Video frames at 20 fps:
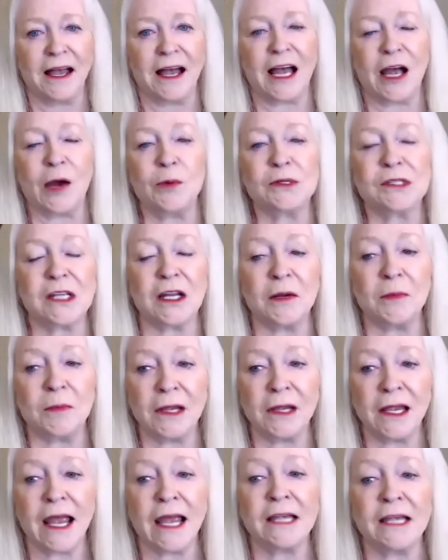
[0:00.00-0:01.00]
I was going to
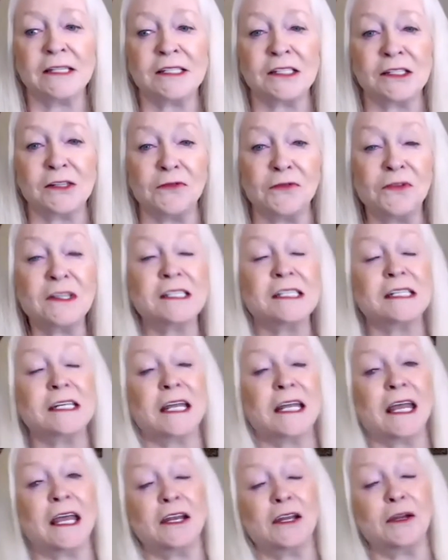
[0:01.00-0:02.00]
be a
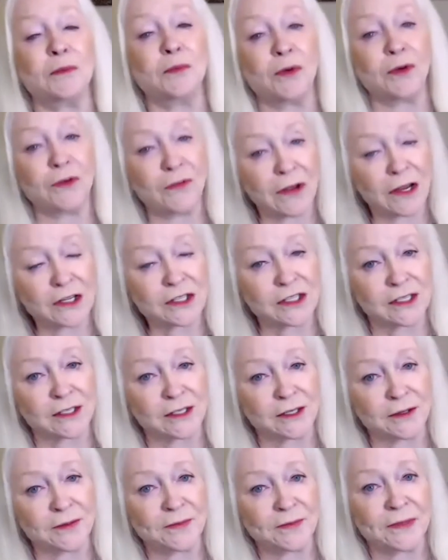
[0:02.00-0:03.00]
sophisticated
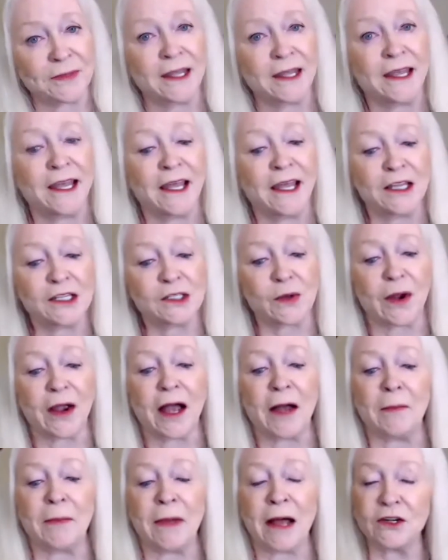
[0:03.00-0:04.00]
professional. So I
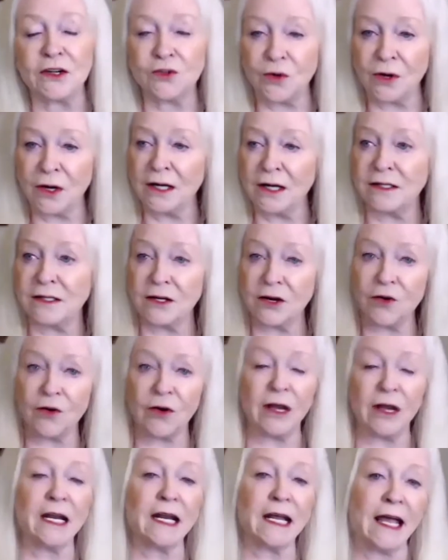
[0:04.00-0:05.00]
got my
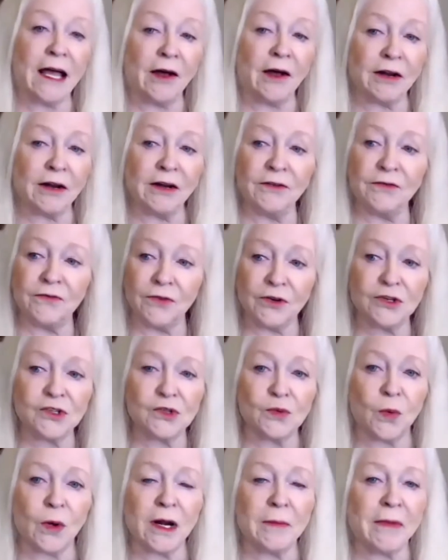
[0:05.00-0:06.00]
degree in accounting,
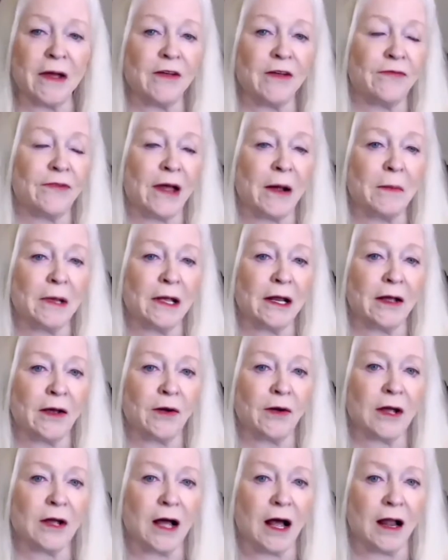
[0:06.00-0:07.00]
first one in my family to go
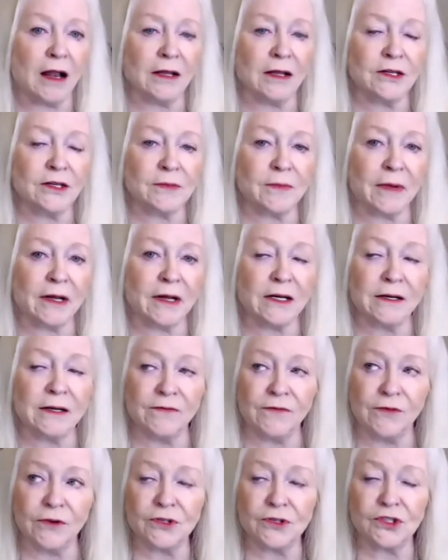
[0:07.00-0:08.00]
to college, my
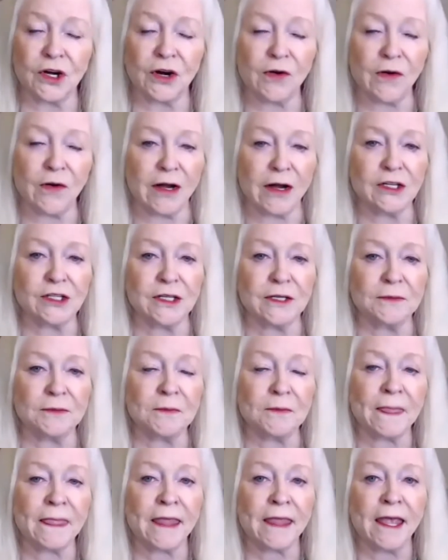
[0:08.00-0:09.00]
first
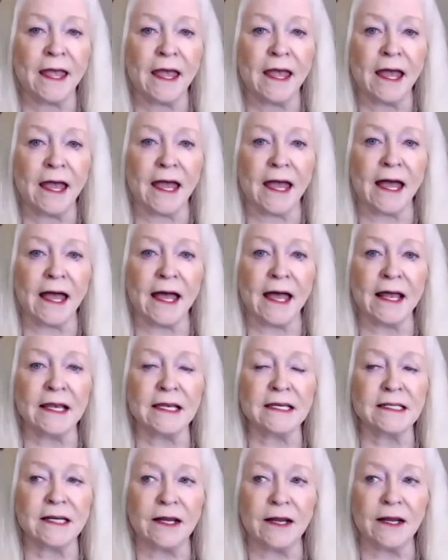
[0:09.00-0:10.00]
generation,
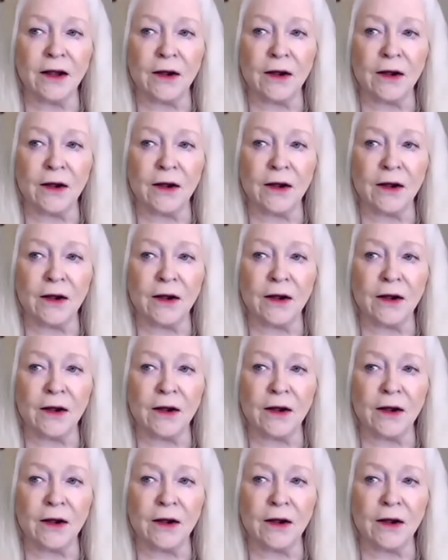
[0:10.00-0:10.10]
and